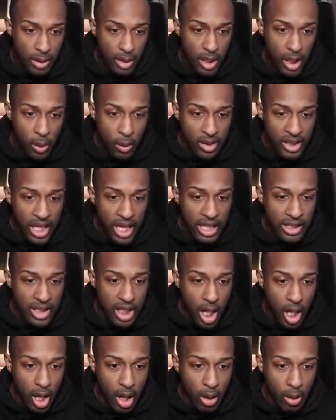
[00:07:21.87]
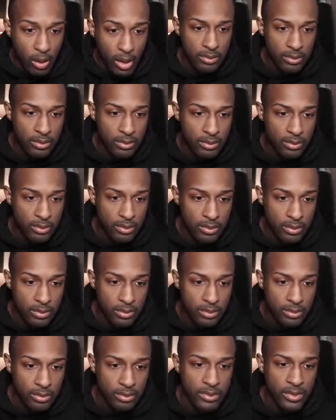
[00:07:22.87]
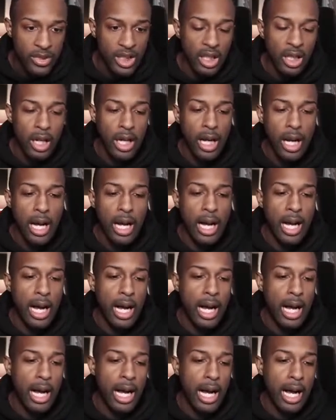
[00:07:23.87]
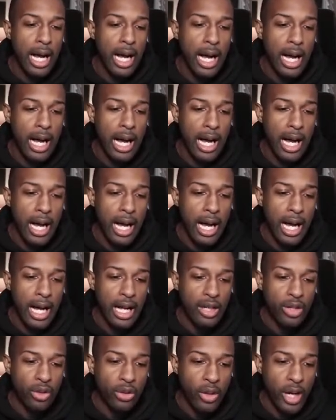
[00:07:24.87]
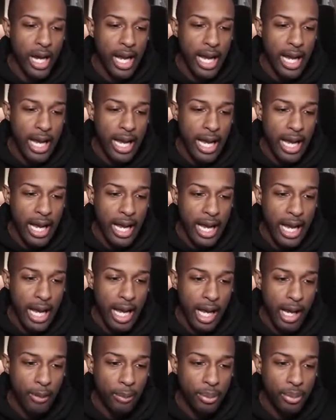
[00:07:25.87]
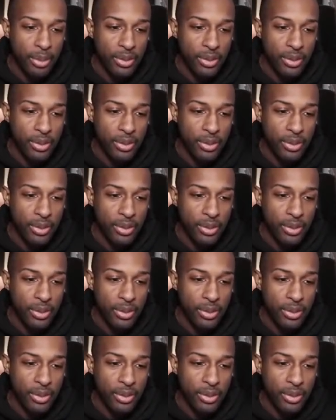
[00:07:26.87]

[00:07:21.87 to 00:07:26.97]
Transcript: I wish I had Toad. Ah, crap.